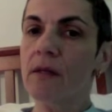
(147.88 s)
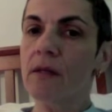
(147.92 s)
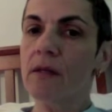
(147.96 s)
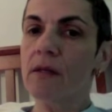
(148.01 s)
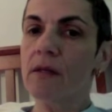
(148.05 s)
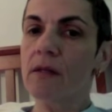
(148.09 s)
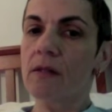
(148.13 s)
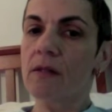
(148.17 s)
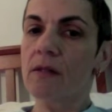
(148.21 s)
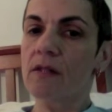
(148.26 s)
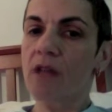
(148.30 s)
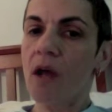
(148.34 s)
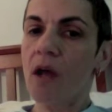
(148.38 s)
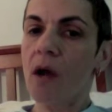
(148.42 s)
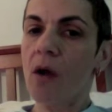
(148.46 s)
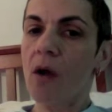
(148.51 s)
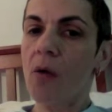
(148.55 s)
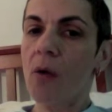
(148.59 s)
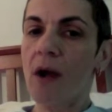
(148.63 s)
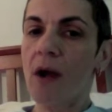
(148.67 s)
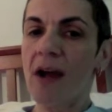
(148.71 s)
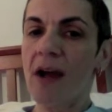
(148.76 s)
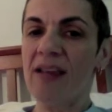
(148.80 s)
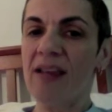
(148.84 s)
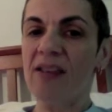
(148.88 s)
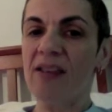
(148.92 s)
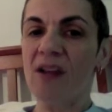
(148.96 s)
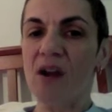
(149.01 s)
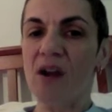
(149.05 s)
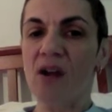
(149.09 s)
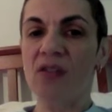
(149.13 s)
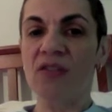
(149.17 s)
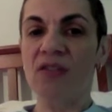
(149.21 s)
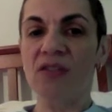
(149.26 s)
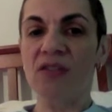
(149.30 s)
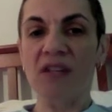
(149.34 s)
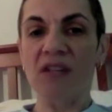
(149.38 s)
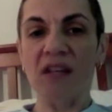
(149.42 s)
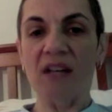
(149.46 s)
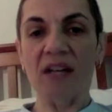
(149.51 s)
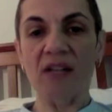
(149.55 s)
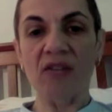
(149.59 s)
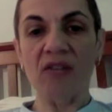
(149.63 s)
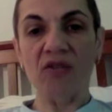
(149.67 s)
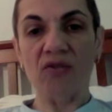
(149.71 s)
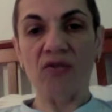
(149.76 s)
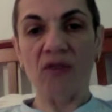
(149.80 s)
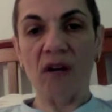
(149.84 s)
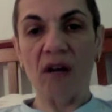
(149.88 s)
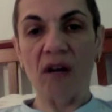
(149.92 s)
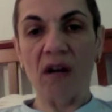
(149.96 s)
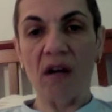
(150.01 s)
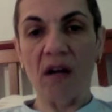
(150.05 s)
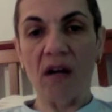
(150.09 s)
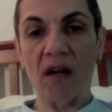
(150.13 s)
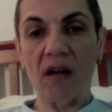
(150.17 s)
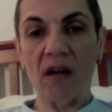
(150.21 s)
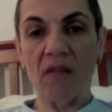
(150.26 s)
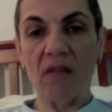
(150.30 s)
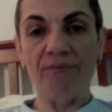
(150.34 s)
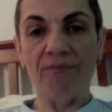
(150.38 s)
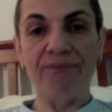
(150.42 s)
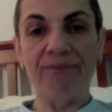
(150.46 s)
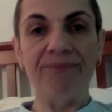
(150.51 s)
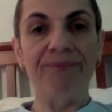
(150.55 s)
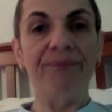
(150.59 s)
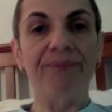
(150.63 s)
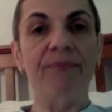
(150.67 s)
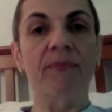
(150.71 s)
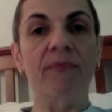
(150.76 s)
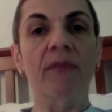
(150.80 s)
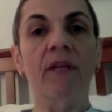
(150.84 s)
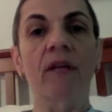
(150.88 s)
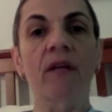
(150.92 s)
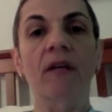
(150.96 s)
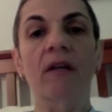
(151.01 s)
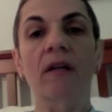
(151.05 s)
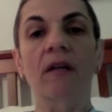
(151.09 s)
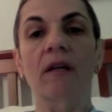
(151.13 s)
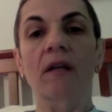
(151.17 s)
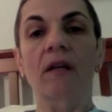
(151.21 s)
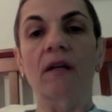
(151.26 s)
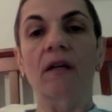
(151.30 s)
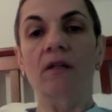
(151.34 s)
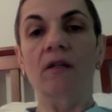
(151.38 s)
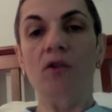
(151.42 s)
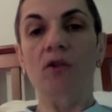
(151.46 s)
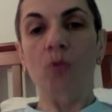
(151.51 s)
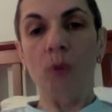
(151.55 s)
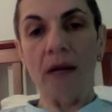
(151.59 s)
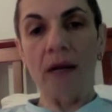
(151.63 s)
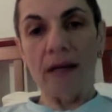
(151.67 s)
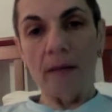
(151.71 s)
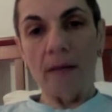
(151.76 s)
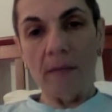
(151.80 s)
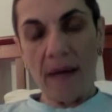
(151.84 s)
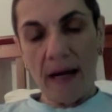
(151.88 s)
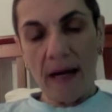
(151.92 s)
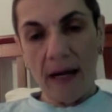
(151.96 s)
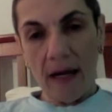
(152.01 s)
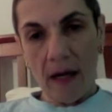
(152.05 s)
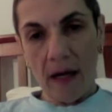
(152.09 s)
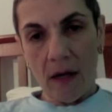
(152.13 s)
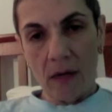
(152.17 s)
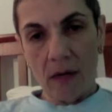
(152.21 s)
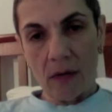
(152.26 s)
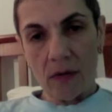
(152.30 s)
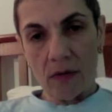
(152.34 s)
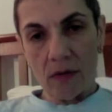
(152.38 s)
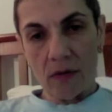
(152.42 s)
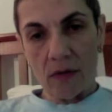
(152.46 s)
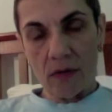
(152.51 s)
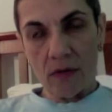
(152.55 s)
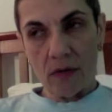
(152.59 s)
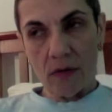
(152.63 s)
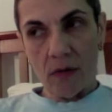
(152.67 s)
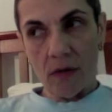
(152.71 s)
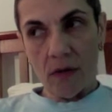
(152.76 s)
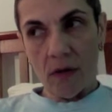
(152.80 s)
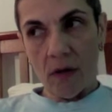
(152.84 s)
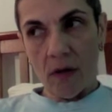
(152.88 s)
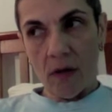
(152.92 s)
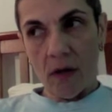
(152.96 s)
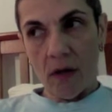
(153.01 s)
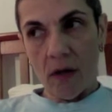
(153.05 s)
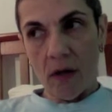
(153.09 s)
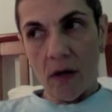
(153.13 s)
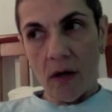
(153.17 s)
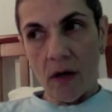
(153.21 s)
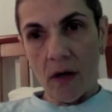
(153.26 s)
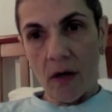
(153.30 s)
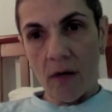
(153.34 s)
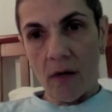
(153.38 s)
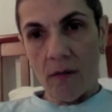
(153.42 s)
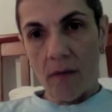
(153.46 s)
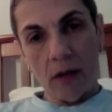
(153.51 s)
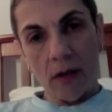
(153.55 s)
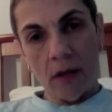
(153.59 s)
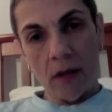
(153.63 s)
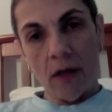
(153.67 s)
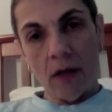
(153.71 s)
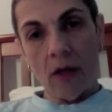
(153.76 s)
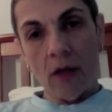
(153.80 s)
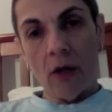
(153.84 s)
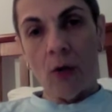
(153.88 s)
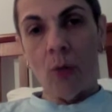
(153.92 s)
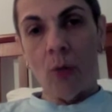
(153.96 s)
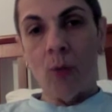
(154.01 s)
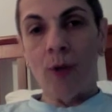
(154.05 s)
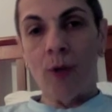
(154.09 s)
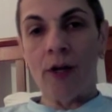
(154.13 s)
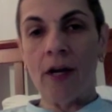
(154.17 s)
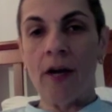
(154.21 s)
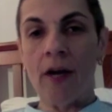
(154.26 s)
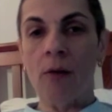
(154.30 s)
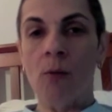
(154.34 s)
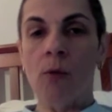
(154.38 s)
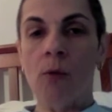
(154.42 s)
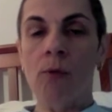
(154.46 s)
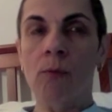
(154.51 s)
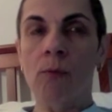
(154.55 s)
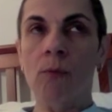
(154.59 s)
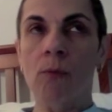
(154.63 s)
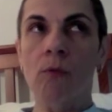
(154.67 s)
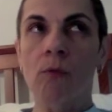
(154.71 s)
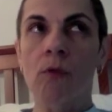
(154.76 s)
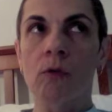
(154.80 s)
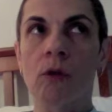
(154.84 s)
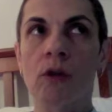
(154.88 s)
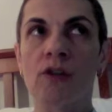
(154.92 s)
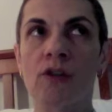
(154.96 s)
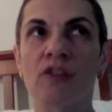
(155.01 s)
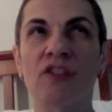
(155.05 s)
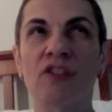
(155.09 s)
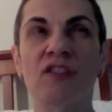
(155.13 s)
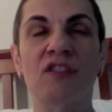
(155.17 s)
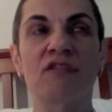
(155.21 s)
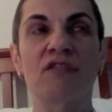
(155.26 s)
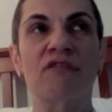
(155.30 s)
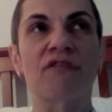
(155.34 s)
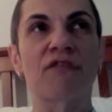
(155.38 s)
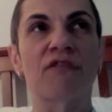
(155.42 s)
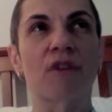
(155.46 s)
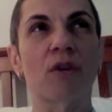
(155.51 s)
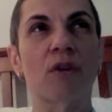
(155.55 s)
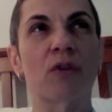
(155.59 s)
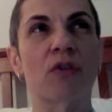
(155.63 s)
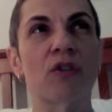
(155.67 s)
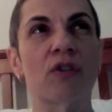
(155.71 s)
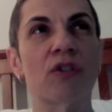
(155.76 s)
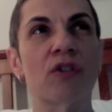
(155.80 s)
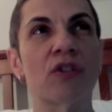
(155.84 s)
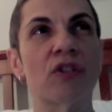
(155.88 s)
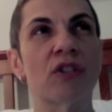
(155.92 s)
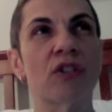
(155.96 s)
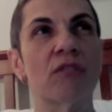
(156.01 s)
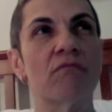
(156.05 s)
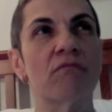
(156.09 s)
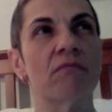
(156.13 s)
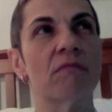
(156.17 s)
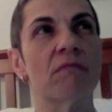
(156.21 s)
so I lost an extra 20 pounds. Um, when I lost the first